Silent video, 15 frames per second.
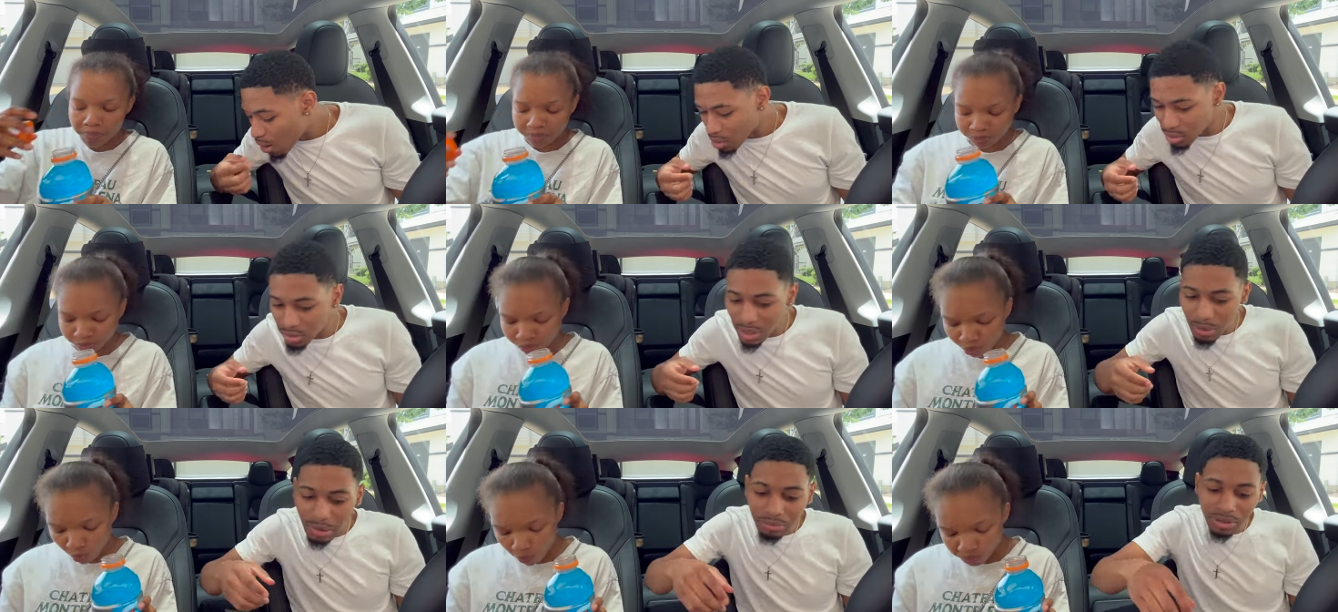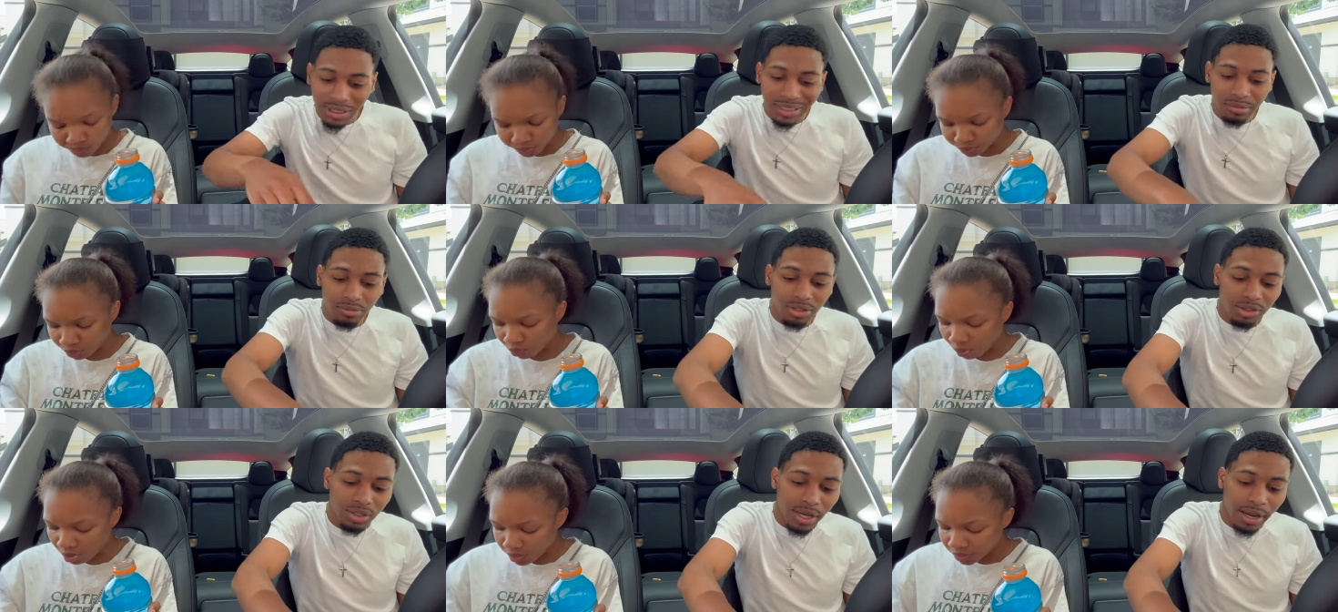Speaker 1: know what I'm saying? I'm
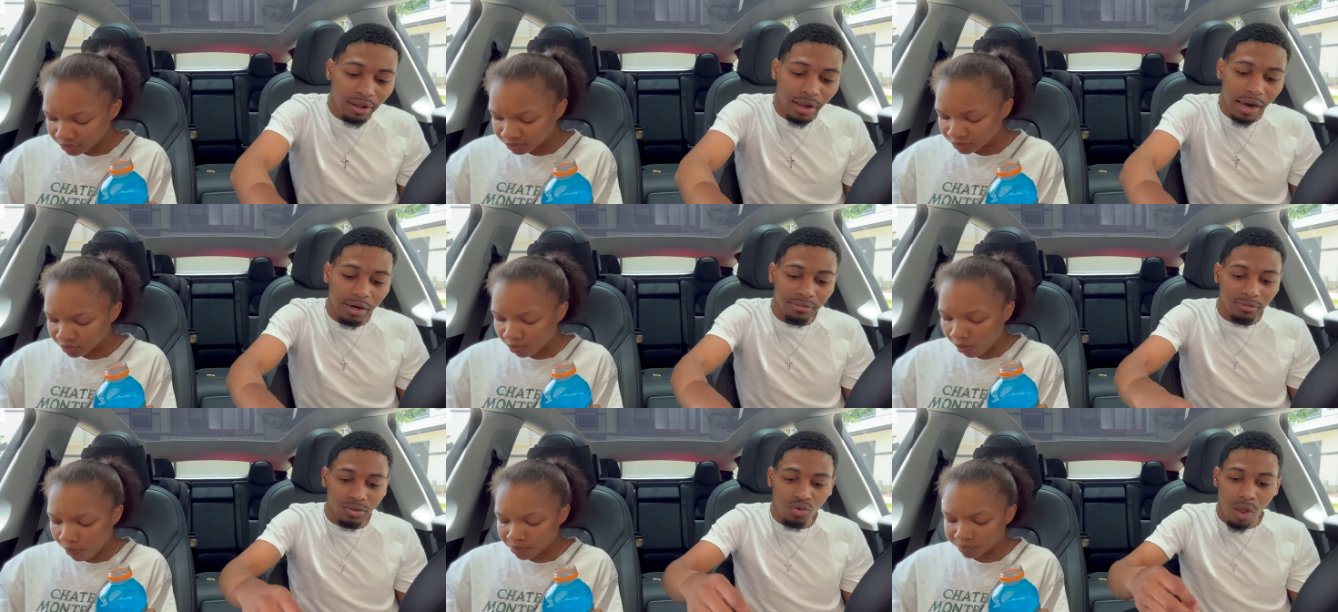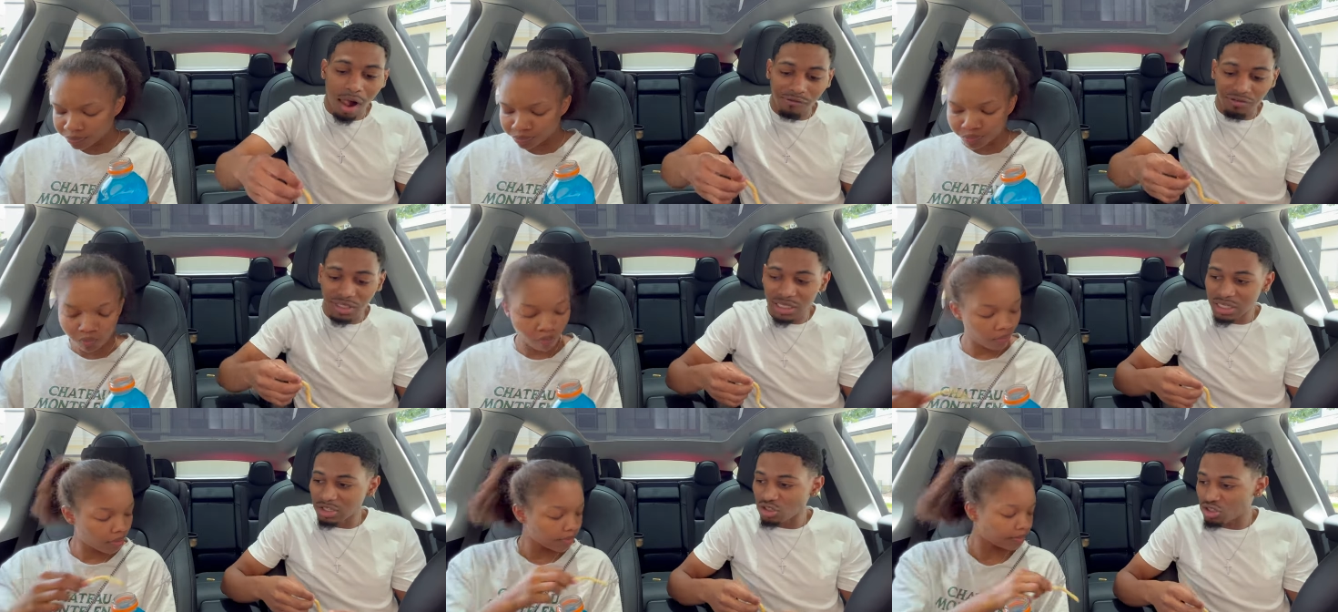just saying like. I forgot
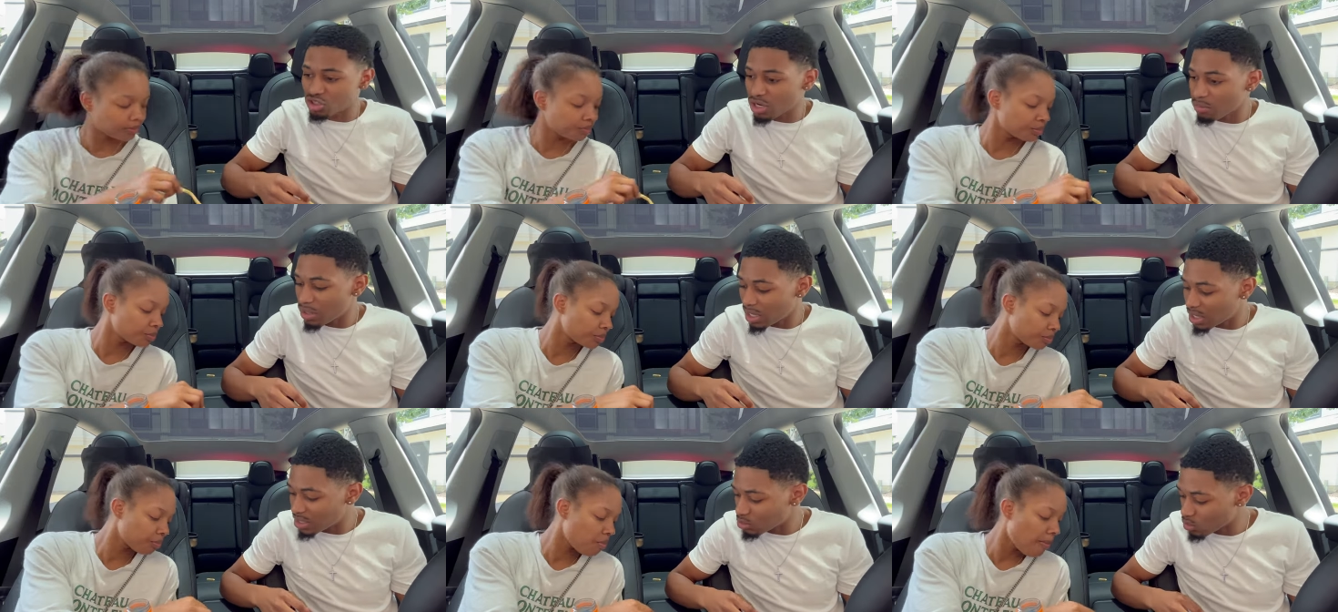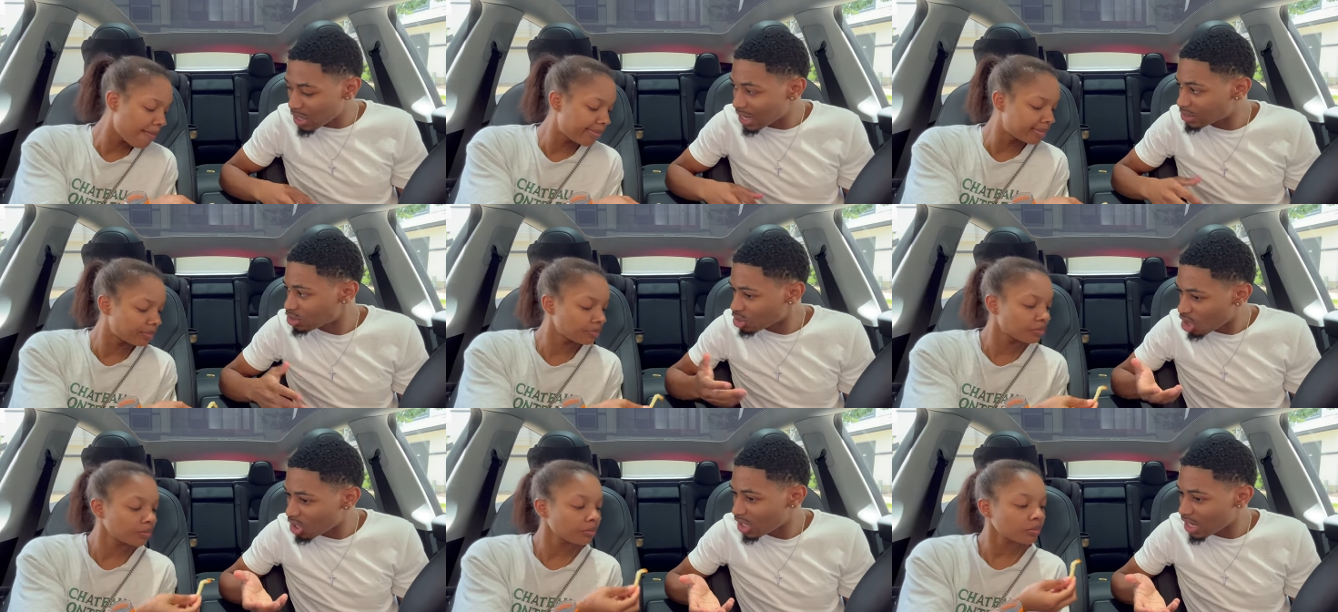to get your drink, but at least when I
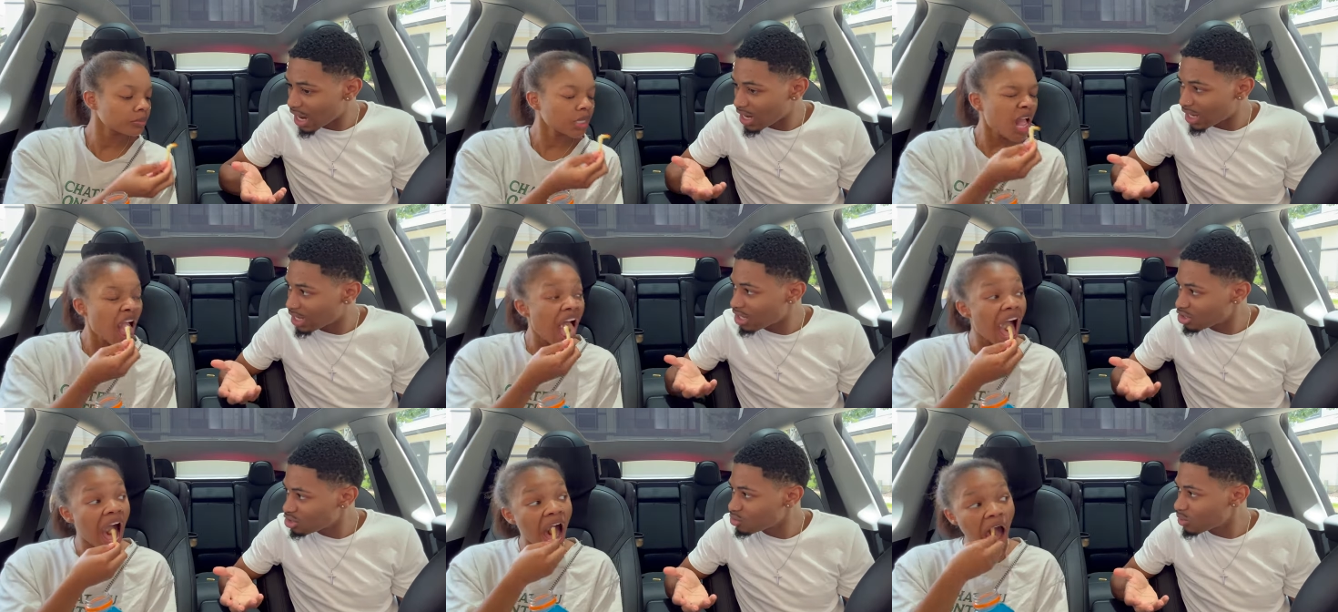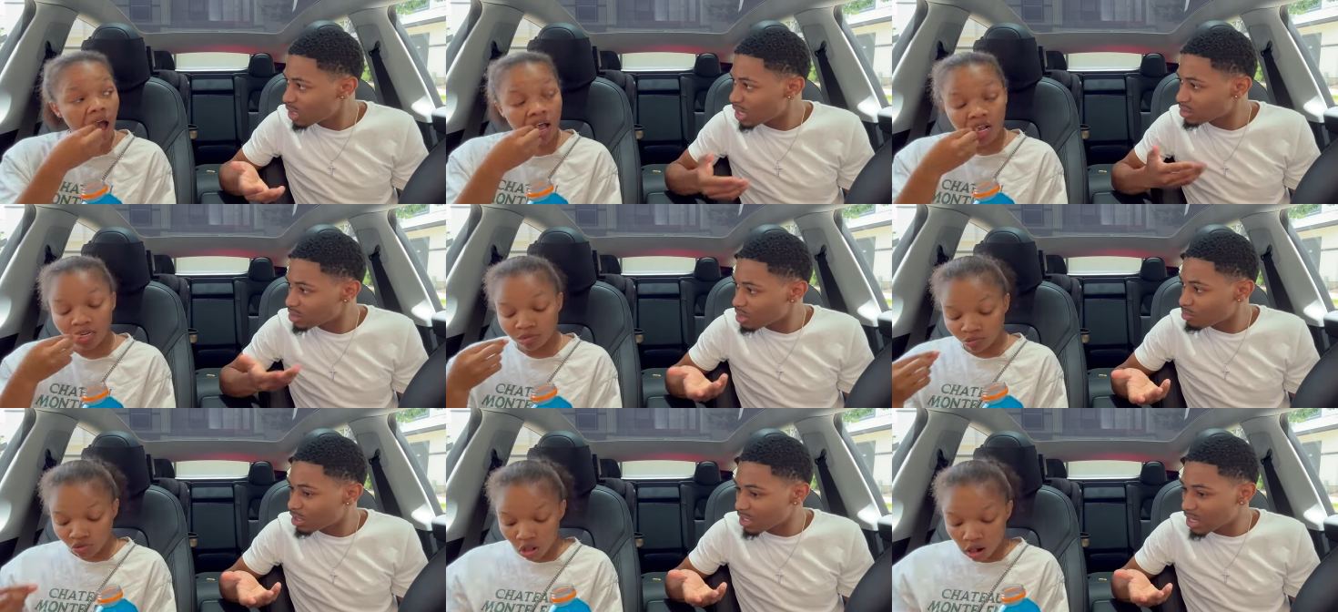saw that I didn't get you when I stopped at the